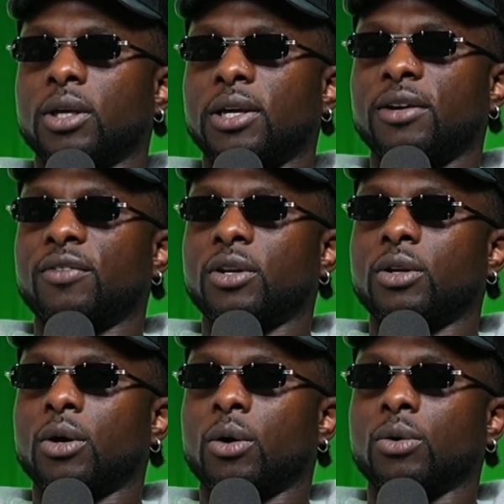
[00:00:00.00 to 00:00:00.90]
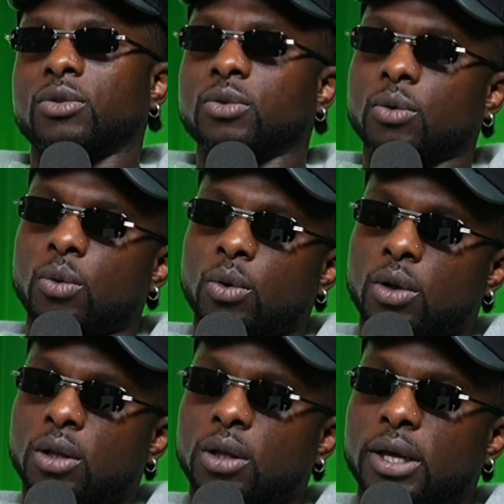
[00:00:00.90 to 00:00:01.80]
even though
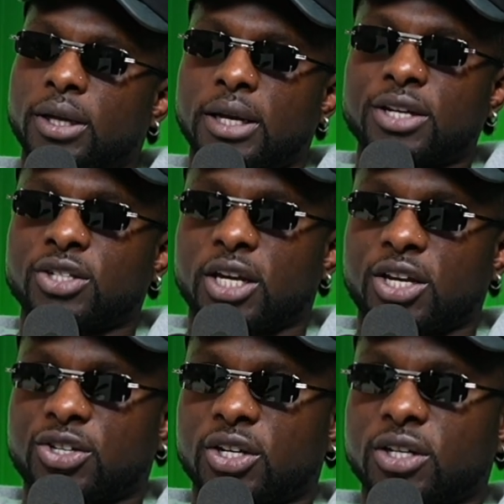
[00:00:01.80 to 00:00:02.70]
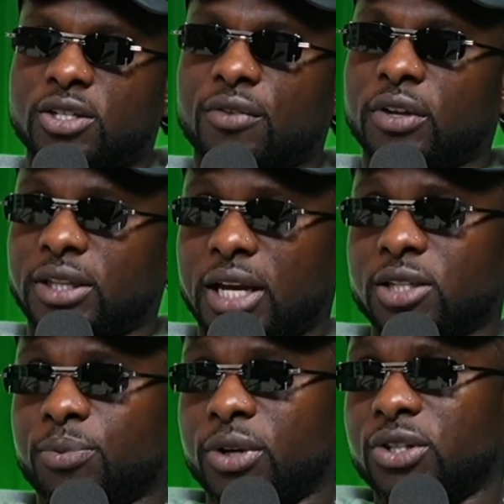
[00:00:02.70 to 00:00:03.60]
school and education and stuff like
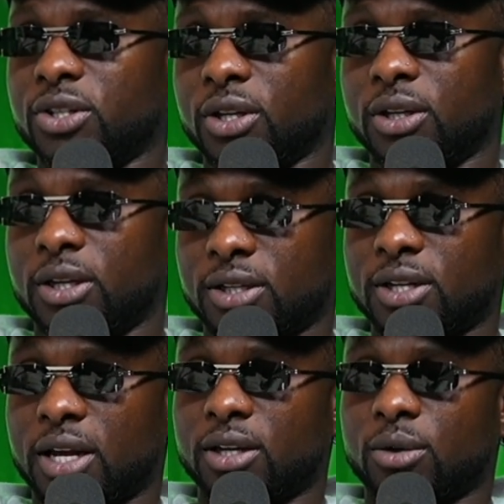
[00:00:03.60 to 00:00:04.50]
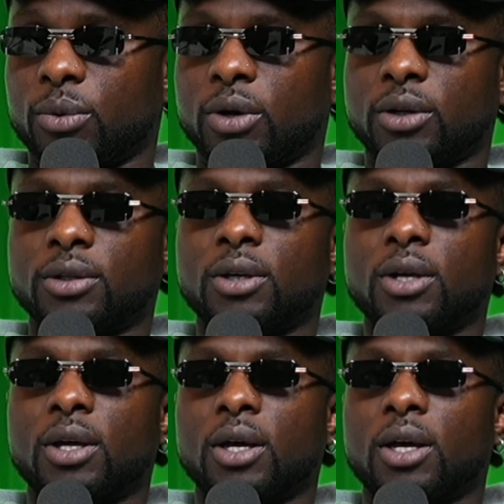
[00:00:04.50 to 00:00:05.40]
that's preached in this side of the world,
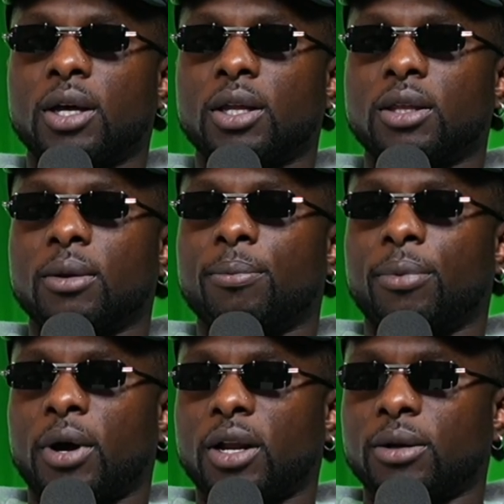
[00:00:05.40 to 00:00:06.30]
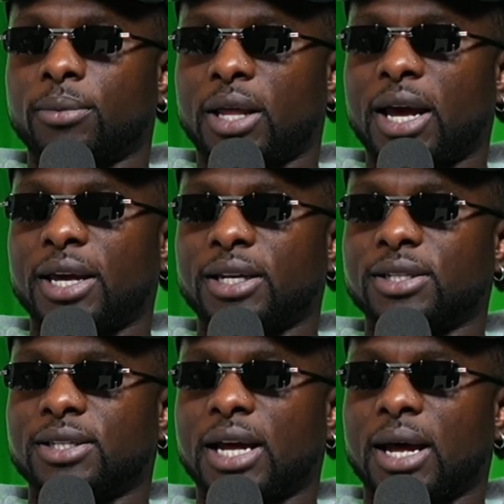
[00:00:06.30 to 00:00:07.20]
the bottom line
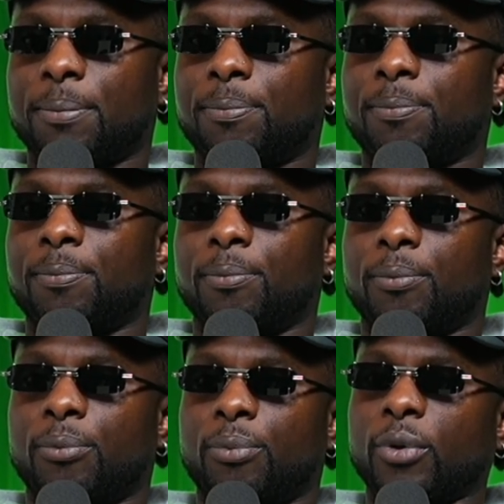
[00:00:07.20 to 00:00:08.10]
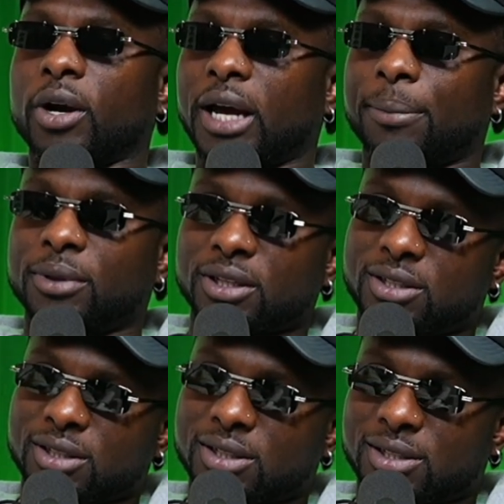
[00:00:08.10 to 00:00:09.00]
is that we're a
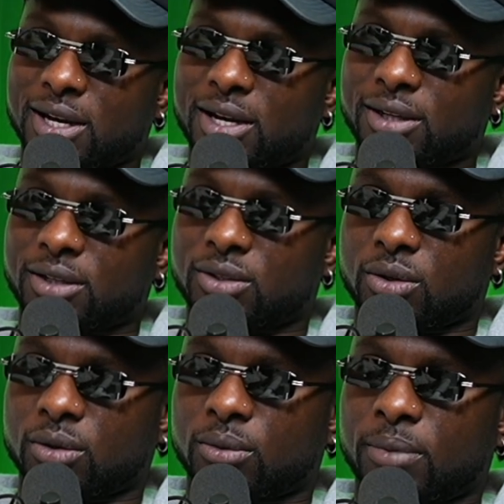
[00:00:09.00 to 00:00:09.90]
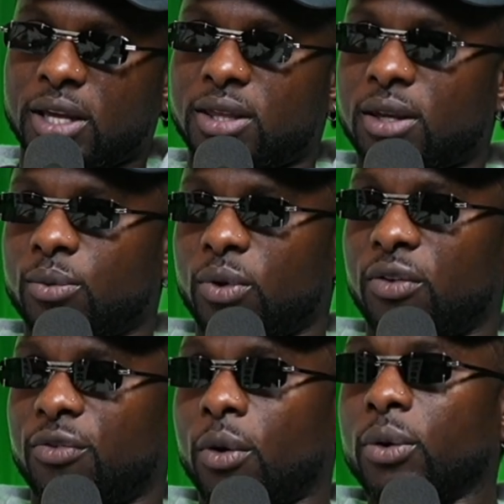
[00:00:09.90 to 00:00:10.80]
capitalistic society. So the main thing we
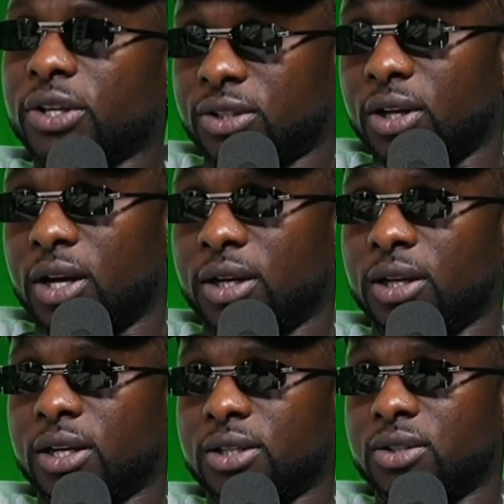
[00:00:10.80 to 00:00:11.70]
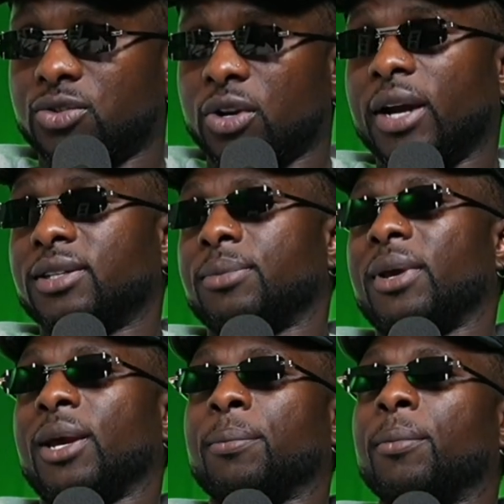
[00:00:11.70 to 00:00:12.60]
focus on is trying to
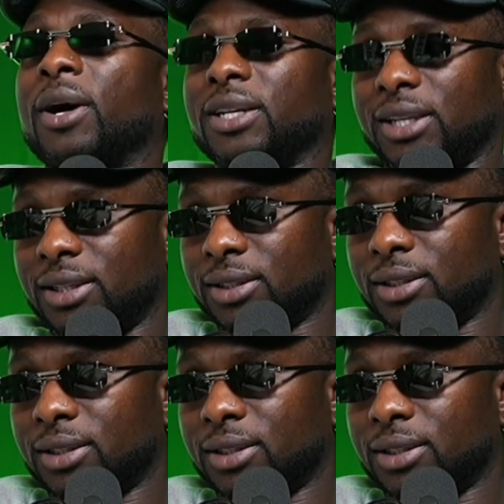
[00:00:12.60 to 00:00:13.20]
make money.